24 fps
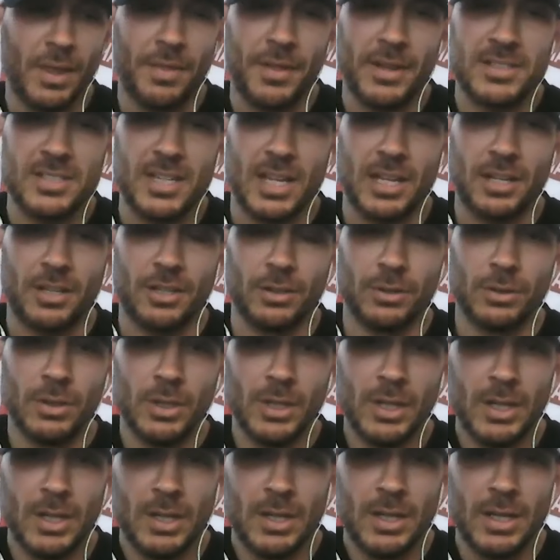And then they take
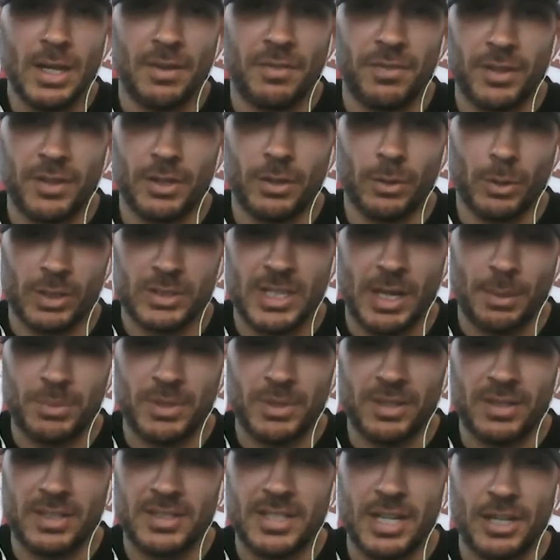you, if they were
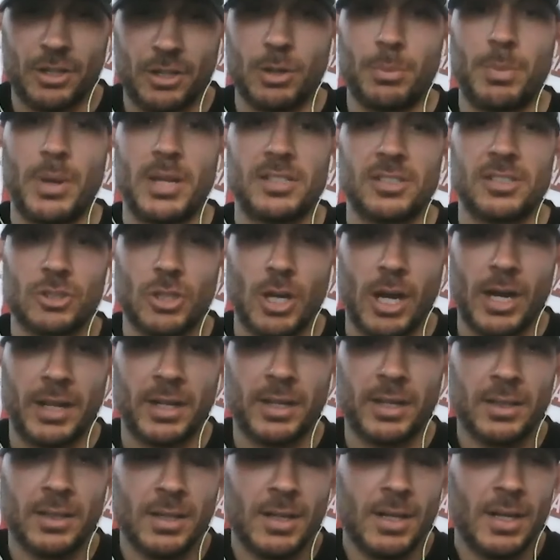accepted, they take you to basic
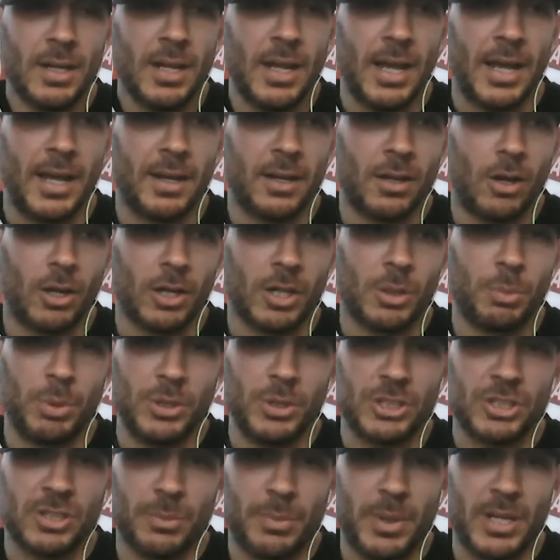training. And on
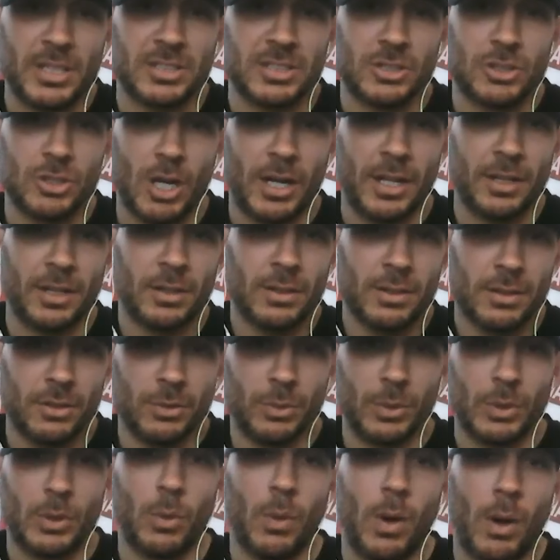completion of basic training,
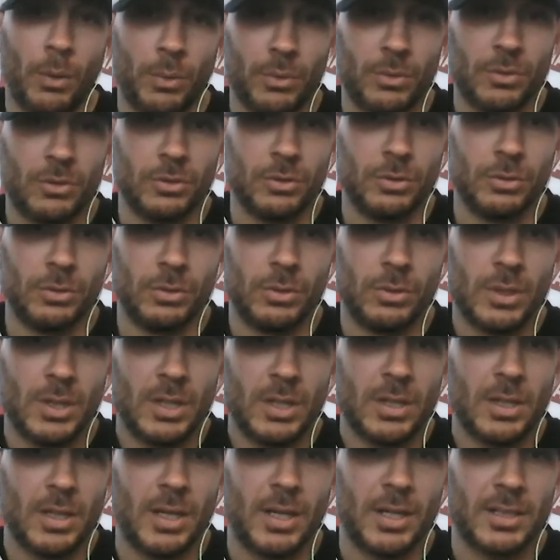you would go out and do
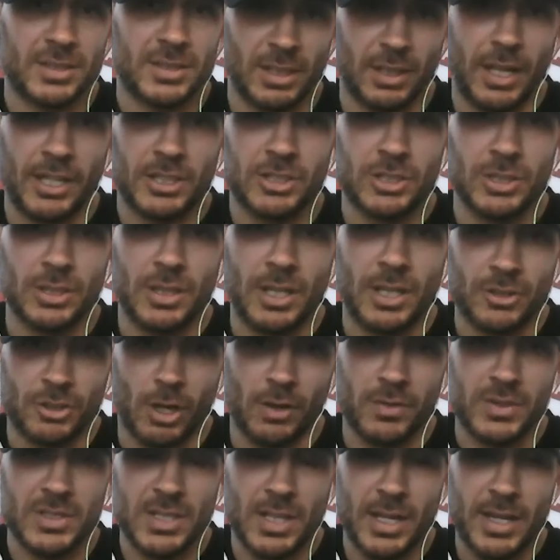selection at
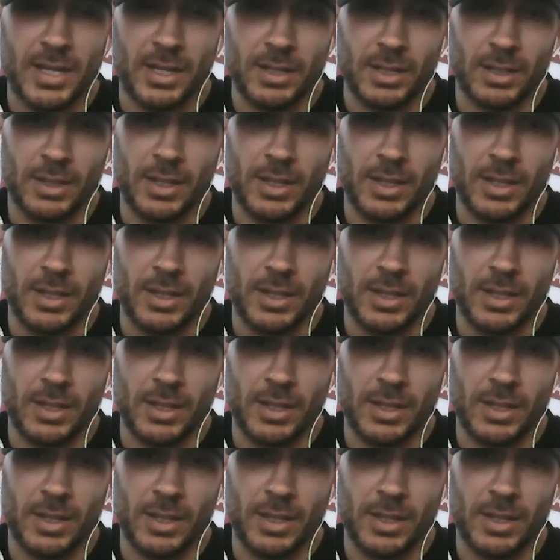Jarvis Lake.